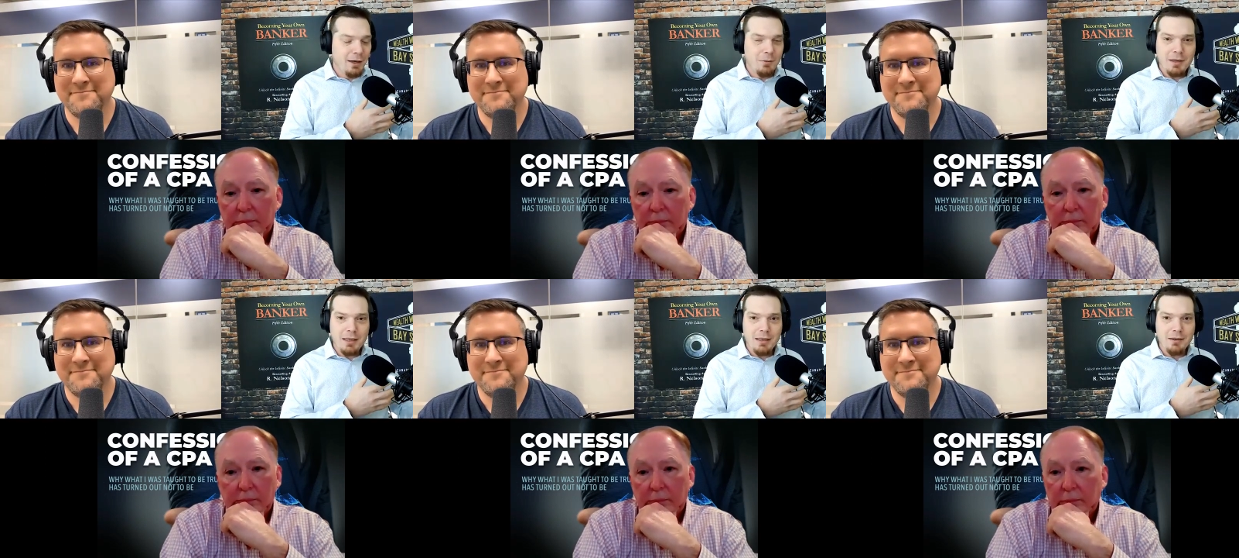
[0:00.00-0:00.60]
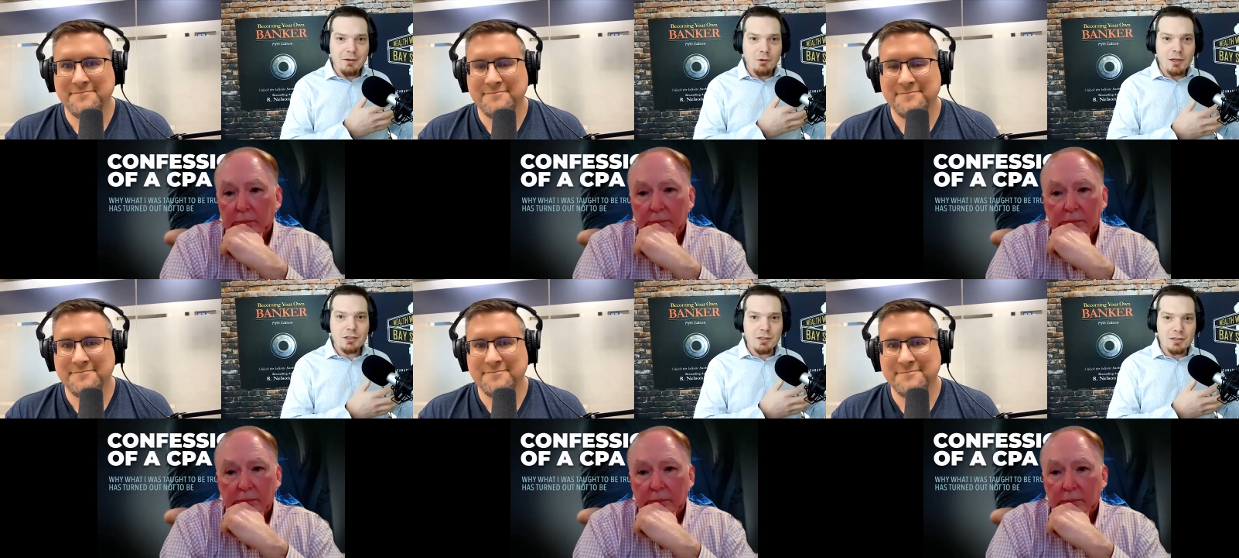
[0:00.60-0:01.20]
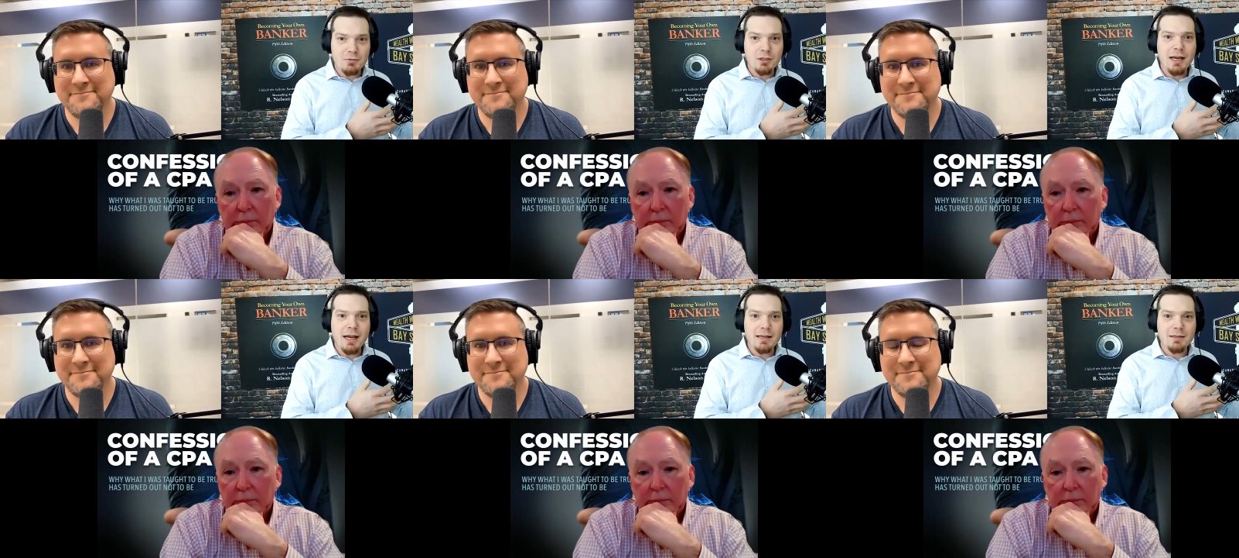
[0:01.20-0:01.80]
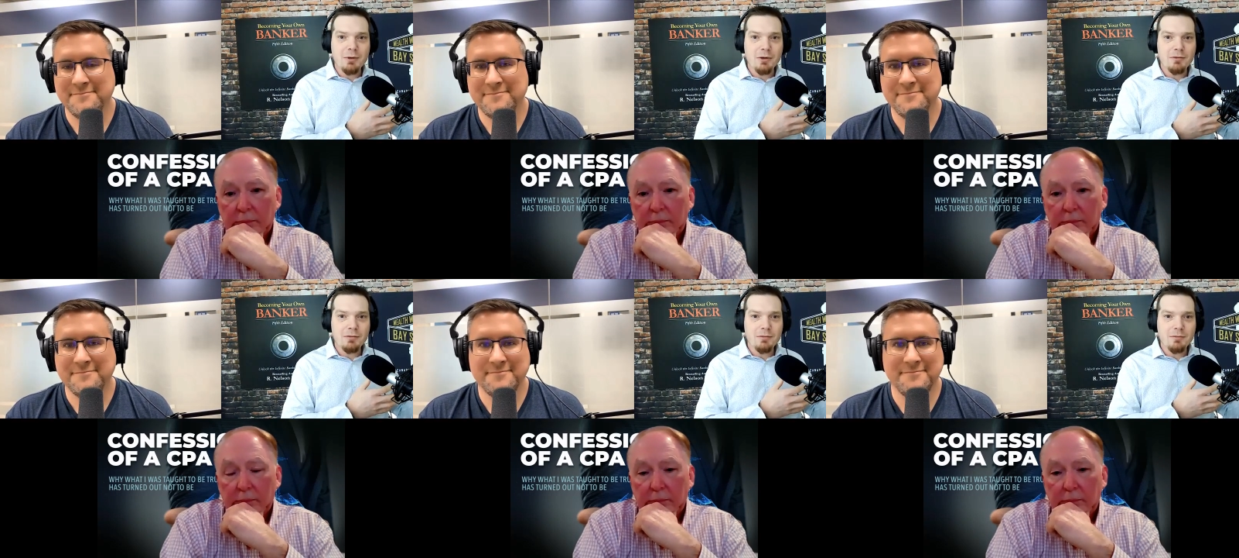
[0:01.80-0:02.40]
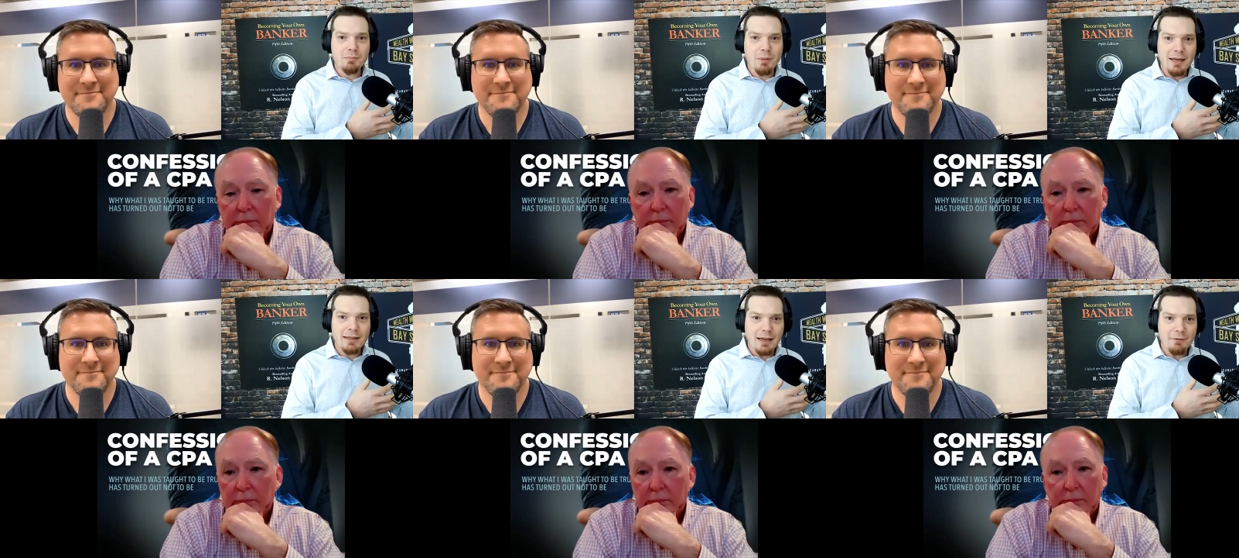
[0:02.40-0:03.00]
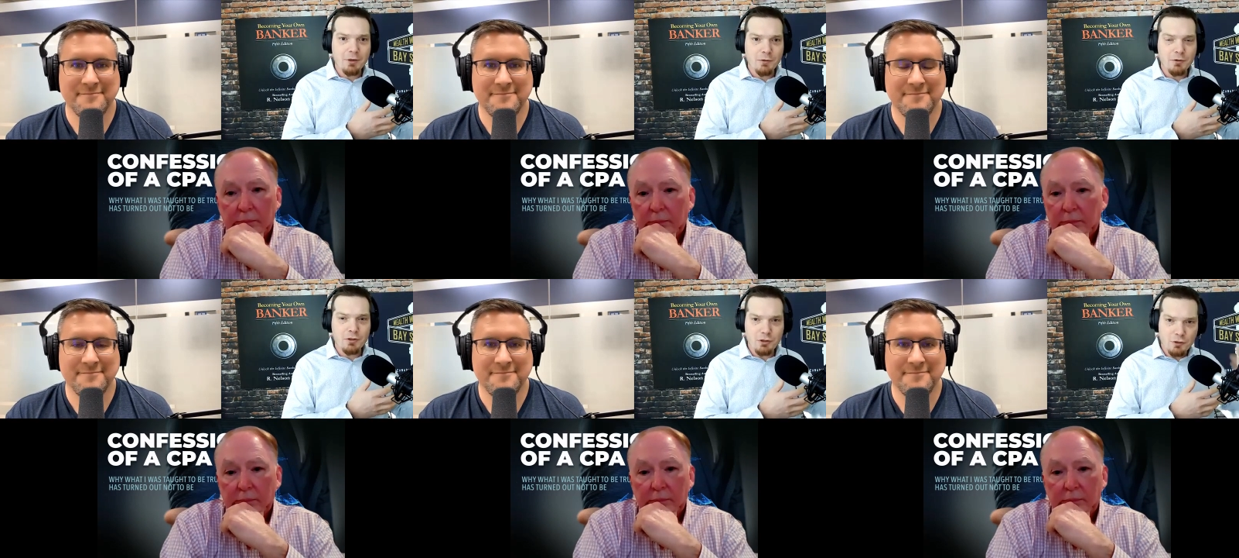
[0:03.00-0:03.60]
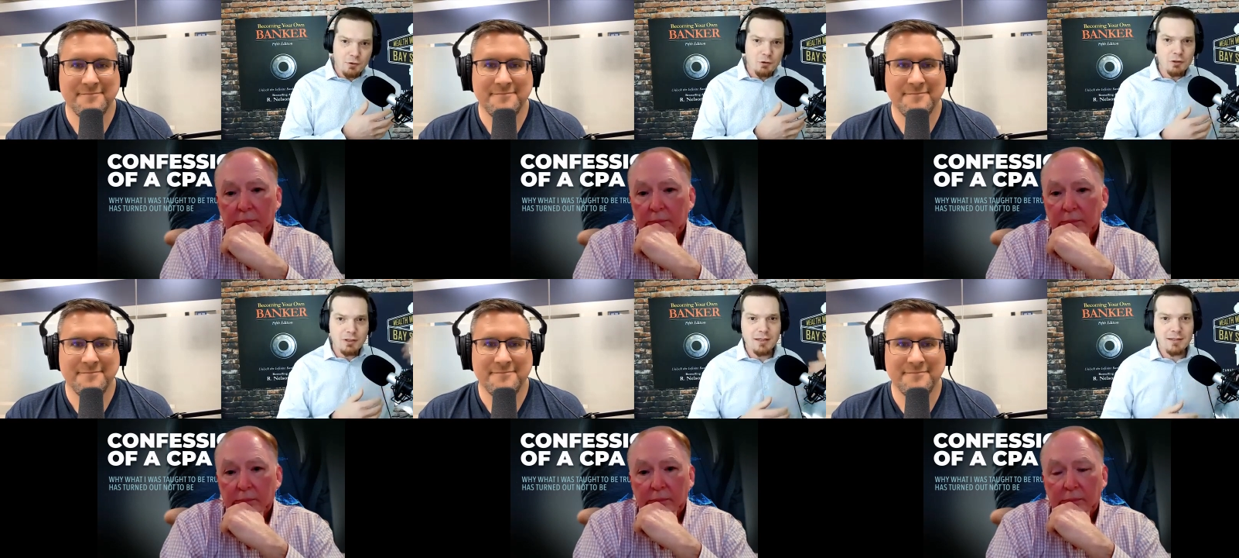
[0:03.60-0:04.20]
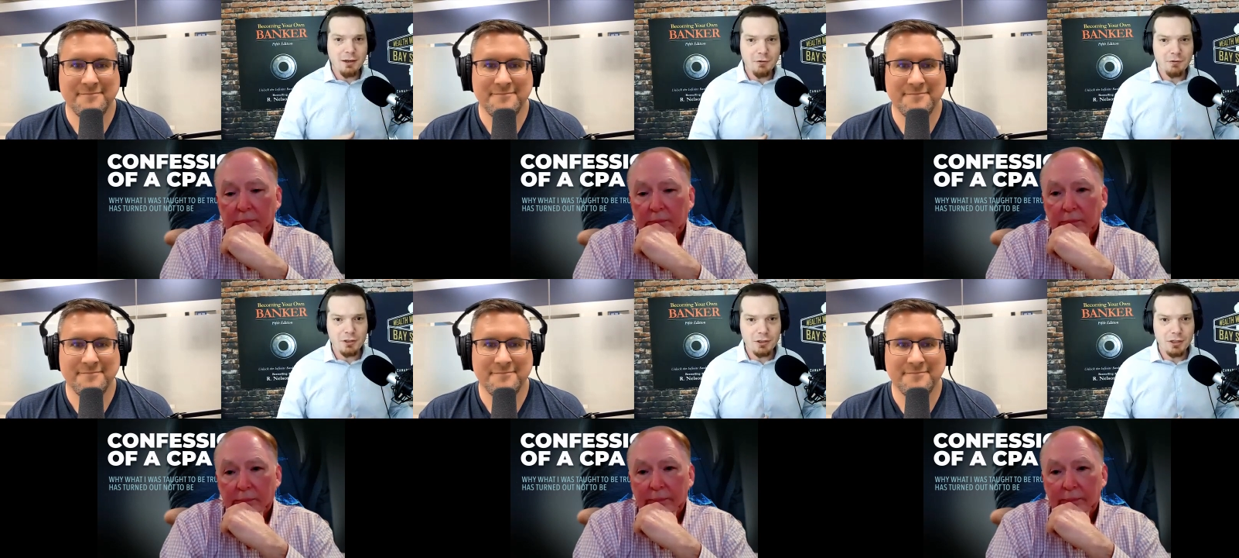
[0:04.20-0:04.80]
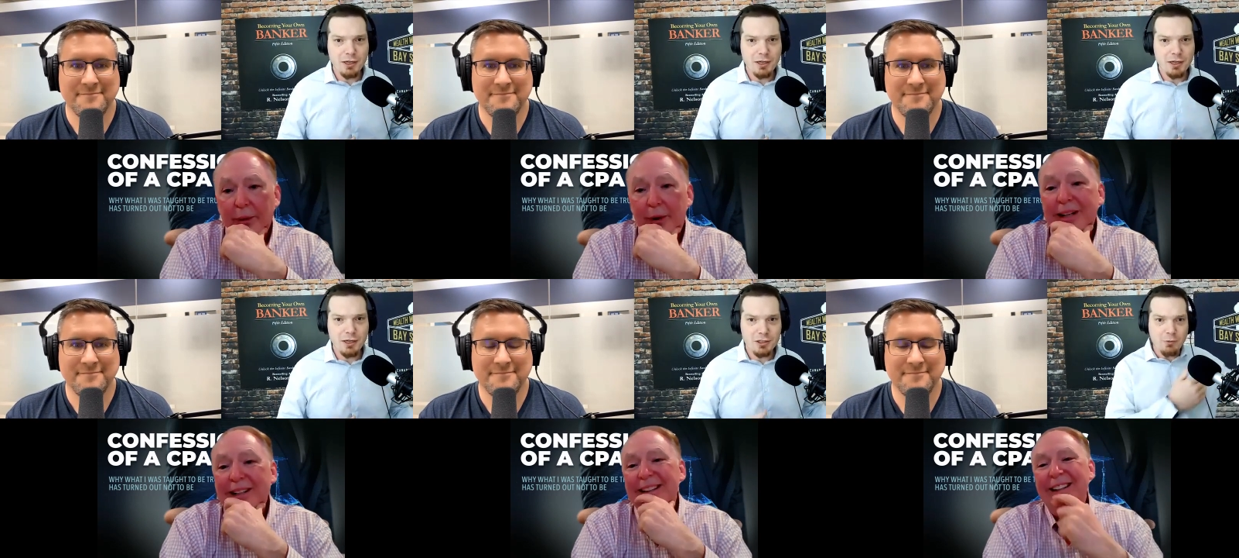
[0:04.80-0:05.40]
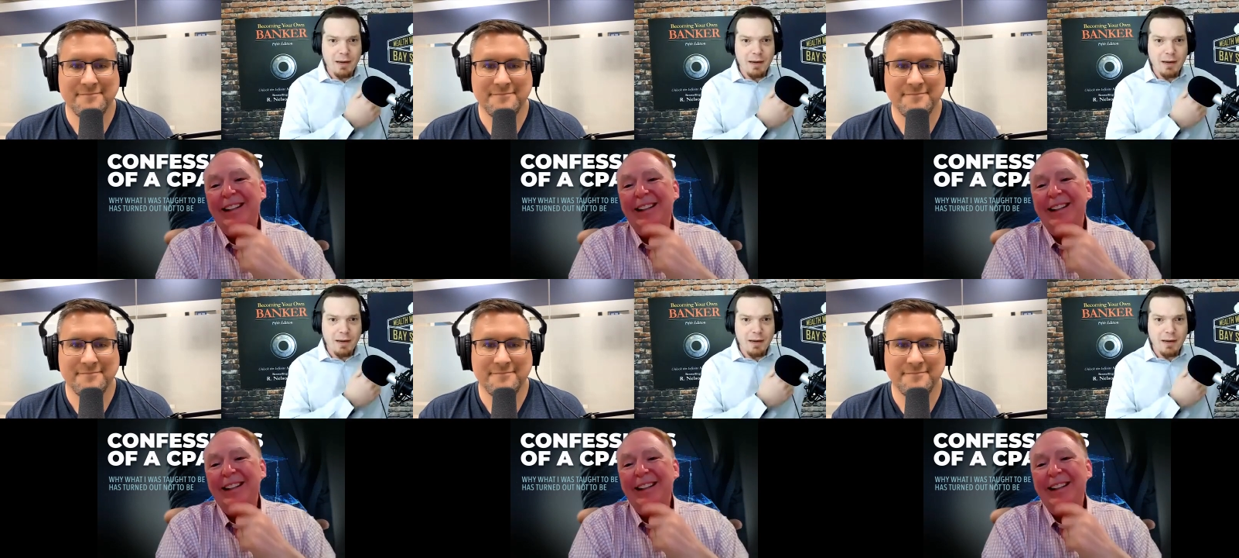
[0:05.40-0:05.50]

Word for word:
Speaker 1: how many questions were you asked about buying that from your future? Did your future dead self? Did you get? Did you